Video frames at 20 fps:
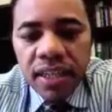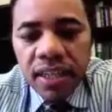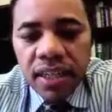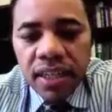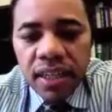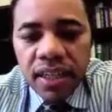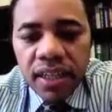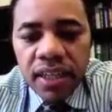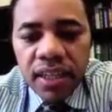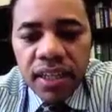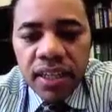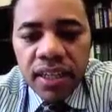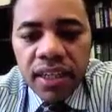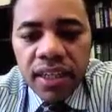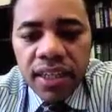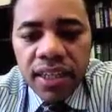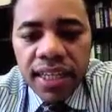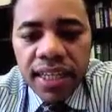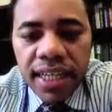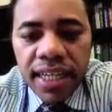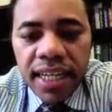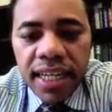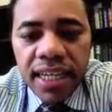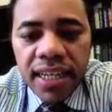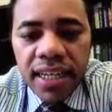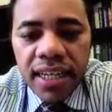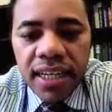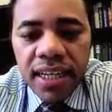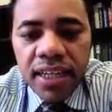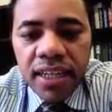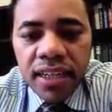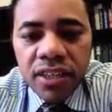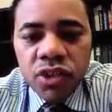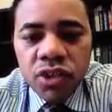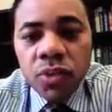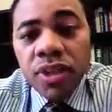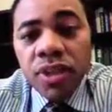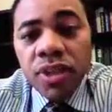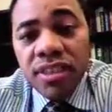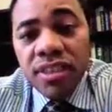
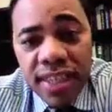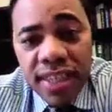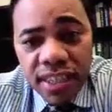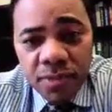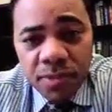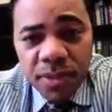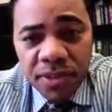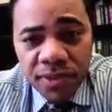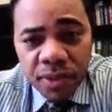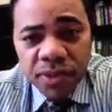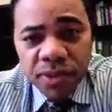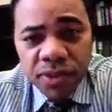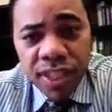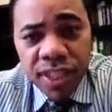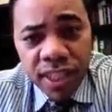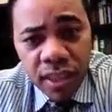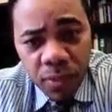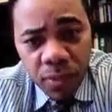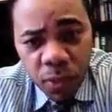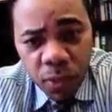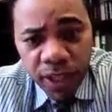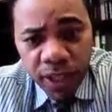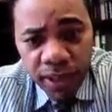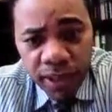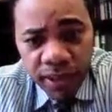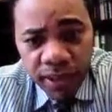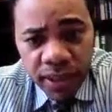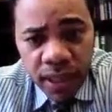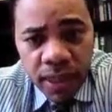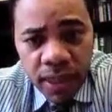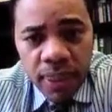an assessment first thing in the morning.